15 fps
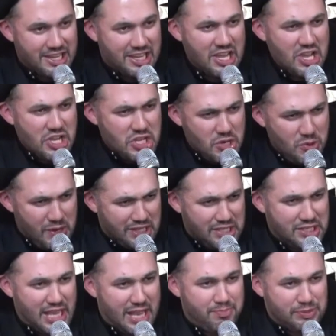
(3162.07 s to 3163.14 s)
you
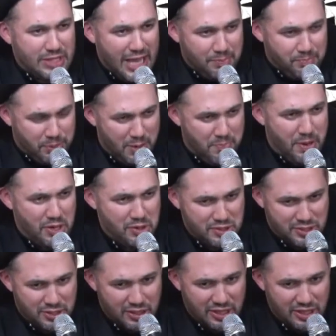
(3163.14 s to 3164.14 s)
accept that proposal